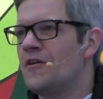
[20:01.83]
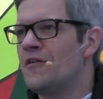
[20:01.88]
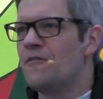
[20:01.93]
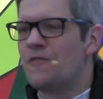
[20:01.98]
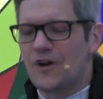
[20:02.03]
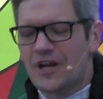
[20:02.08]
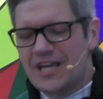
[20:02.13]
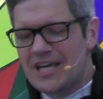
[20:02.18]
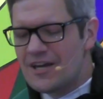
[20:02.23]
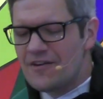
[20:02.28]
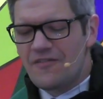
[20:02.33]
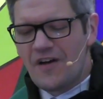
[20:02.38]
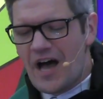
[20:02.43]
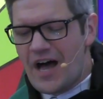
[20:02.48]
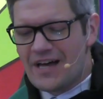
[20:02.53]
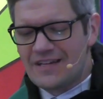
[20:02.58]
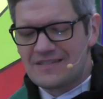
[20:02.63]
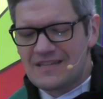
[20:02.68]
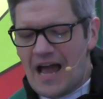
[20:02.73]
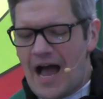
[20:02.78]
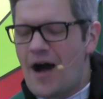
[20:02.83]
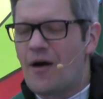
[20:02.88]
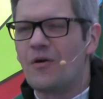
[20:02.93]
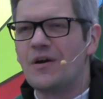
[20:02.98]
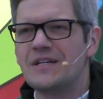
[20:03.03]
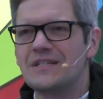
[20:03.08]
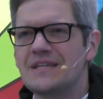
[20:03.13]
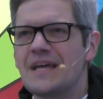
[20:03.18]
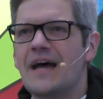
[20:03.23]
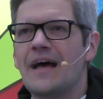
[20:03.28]
Forgive us
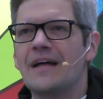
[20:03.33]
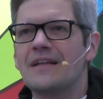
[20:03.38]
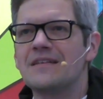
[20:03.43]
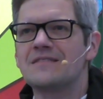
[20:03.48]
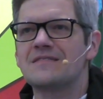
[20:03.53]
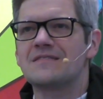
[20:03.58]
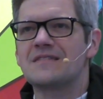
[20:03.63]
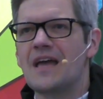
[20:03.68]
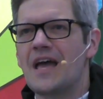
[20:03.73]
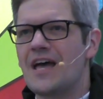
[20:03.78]
our debts